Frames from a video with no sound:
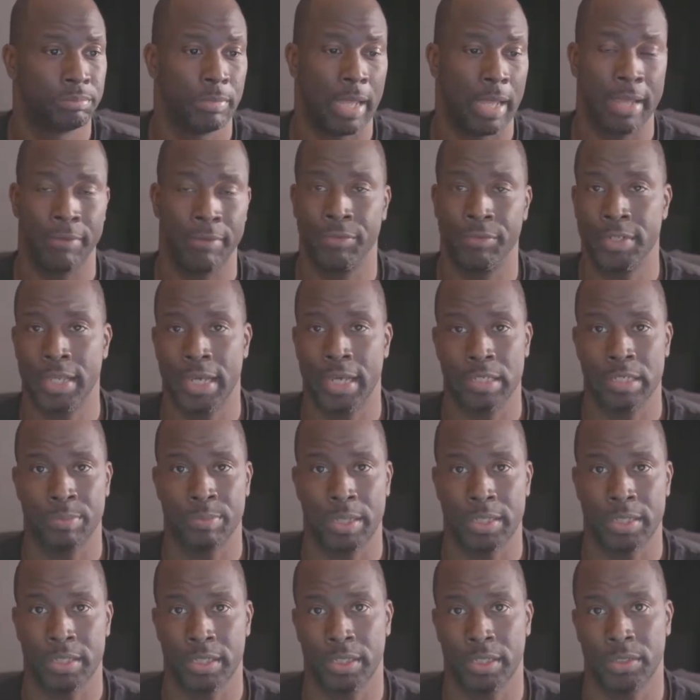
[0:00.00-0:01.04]
advertise my
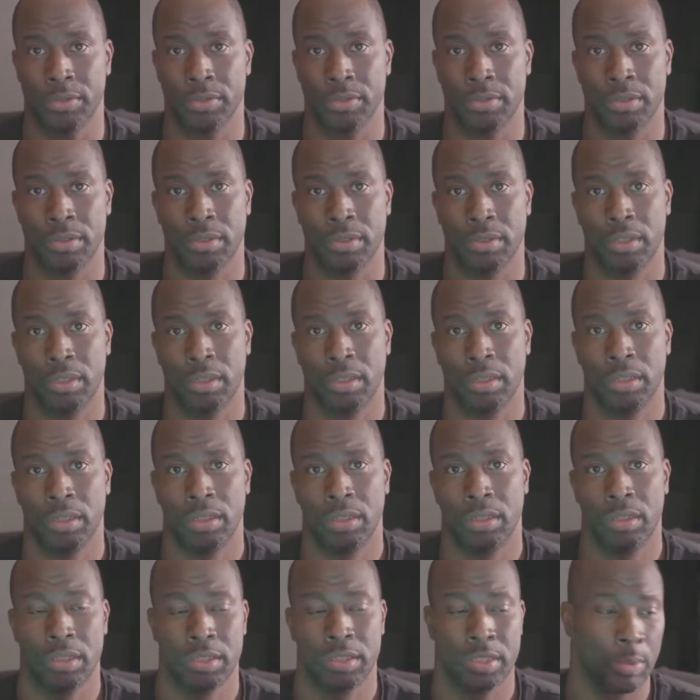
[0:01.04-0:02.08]
skills
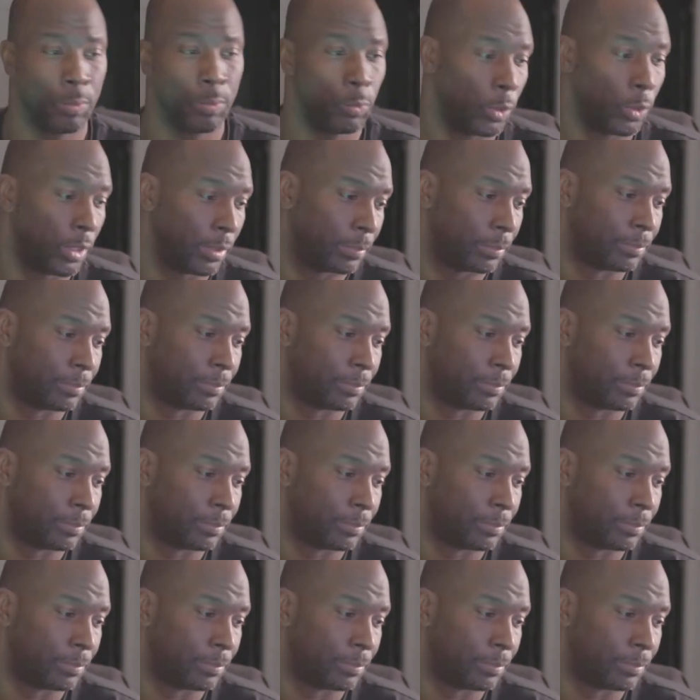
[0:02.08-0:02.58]
somewhere.